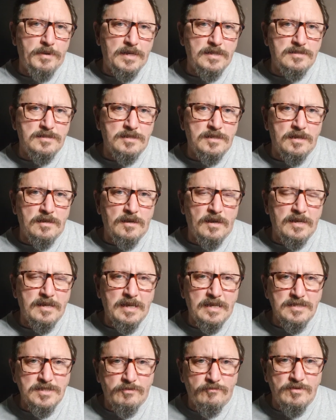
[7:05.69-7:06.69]
But I
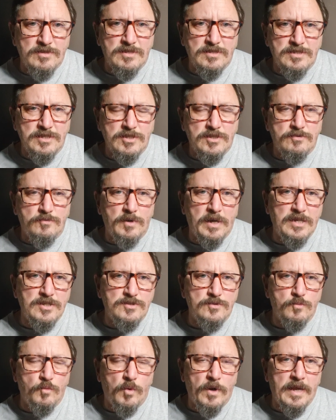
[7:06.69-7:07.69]
guess there is a
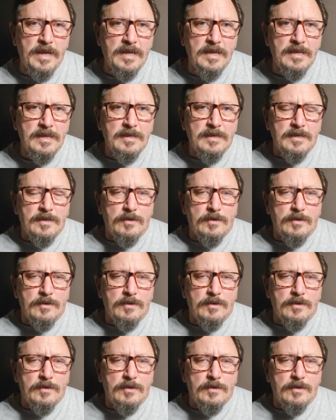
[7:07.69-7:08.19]
situation where,